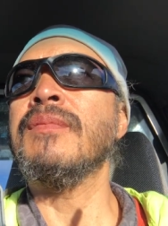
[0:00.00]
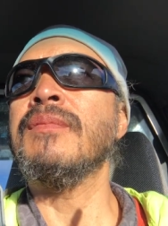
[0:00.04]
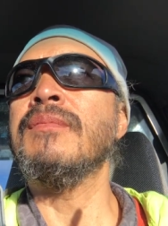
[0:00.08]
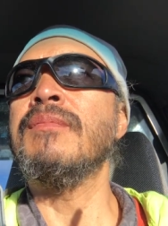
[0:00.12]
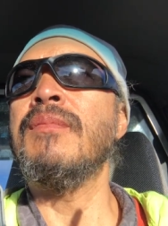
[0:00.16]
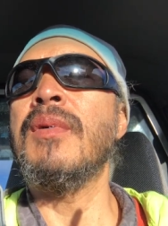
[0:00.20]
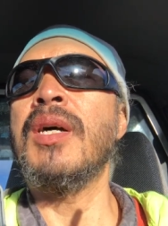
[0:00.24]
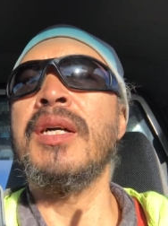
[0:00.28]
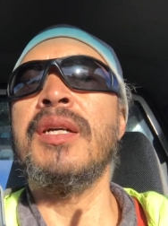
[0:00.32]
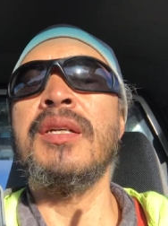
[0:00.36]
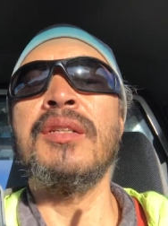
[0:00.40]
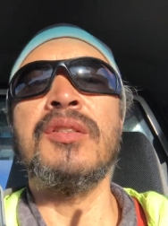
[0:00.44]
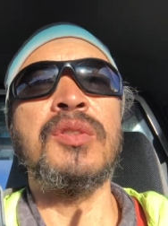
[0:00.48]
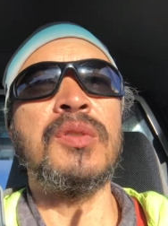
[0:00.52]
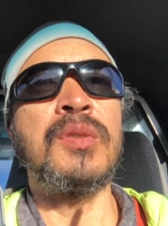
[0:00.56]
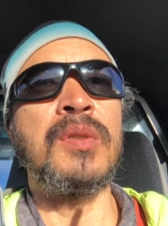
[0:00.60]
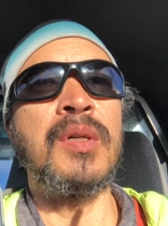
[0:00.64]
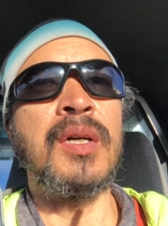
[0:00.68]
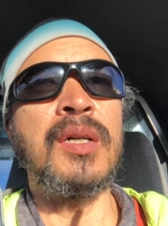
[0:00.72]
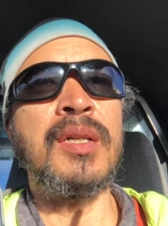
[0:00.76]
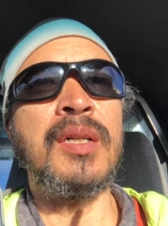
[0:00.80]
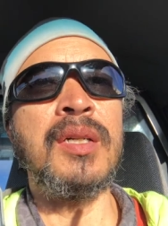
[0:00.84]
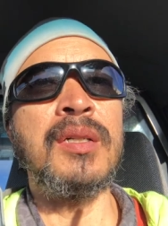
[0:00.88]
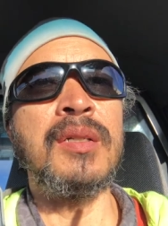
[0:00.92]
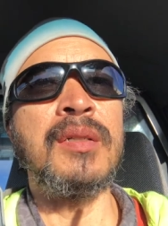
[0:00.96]
my
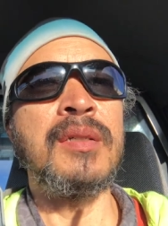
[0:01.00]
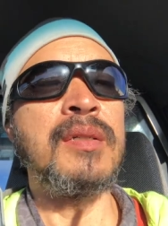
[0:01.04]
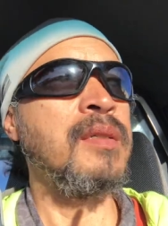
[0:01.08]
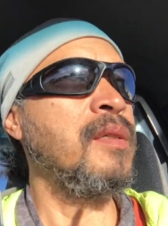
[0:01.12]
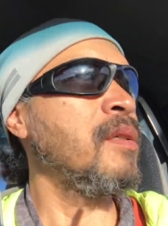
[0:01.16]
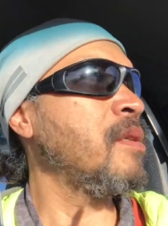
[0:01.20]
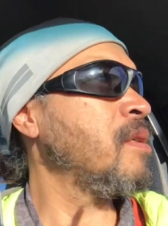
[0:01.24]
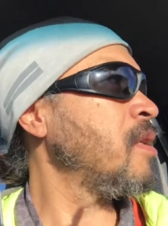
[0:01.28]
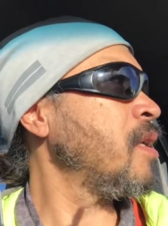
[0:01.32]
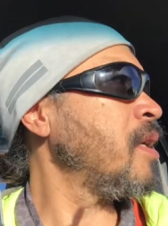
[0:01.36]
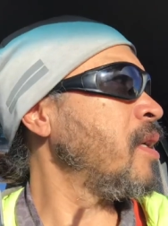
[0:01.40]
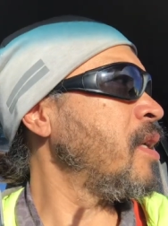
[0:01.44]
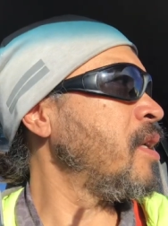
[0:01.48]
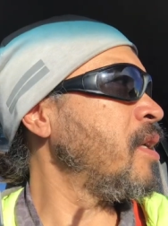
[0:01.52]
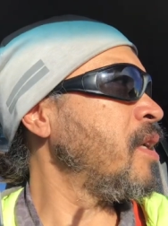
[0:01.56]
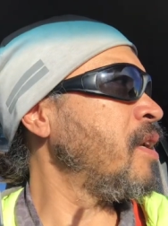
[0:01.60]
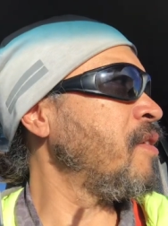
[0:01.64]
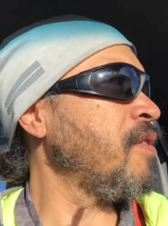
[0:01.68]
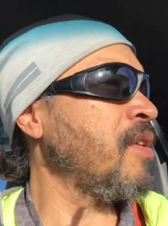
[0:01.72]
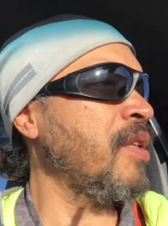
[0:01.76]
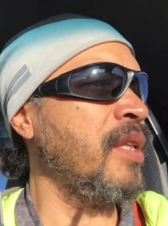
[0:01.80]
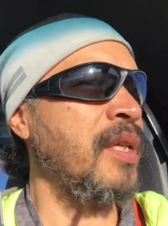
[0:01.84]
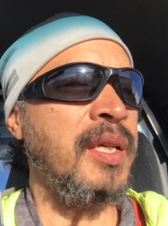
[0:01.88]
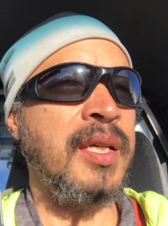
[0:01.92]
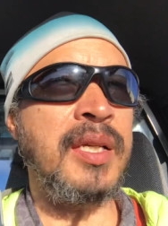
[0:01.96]
truck and
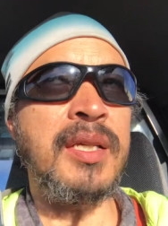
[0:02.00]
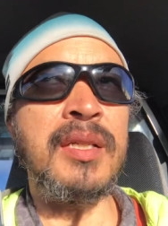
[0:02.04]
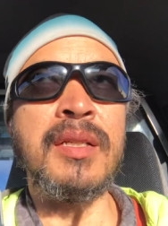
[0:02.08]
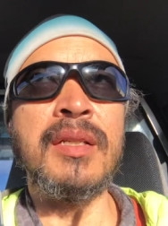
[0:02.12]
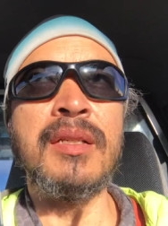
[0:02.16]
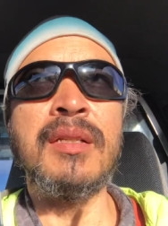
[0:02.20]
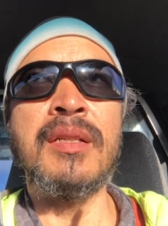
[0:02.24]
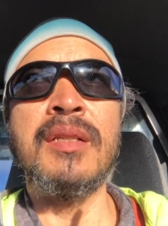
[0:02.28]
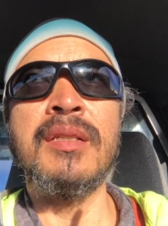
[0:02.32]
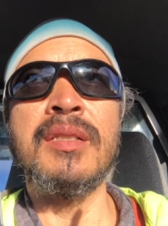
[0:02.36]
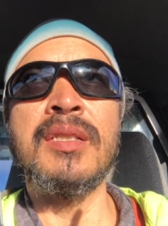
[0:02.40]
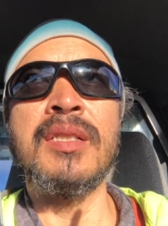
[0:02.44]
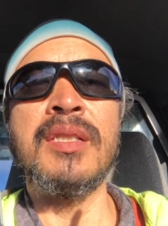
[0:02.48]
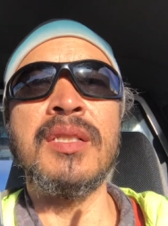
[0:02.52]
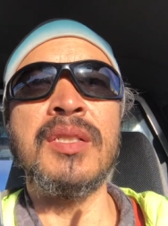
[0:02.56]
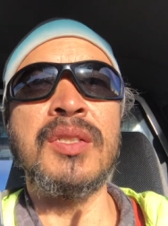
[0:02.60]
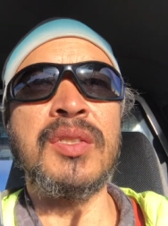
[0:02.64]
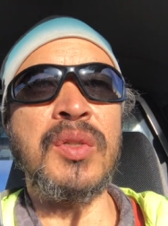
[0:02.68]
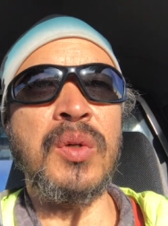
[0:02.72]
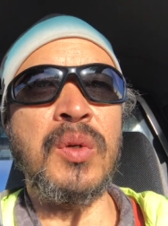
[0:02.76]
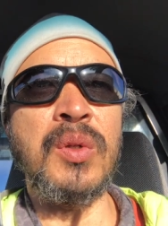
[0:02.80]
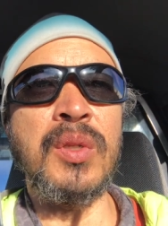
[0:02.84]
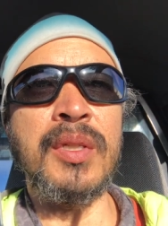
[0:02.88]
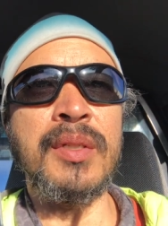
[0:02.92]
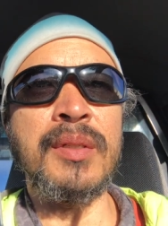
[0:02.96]
everything in it isn't
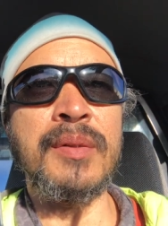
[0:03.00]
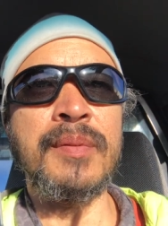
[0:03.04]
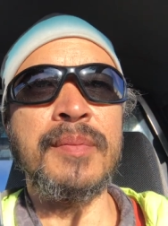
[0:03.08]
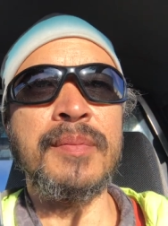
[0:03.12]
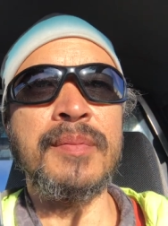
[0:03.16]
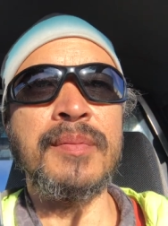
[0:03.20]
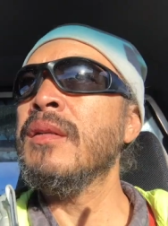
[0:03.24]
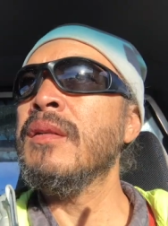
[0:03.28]
stolen.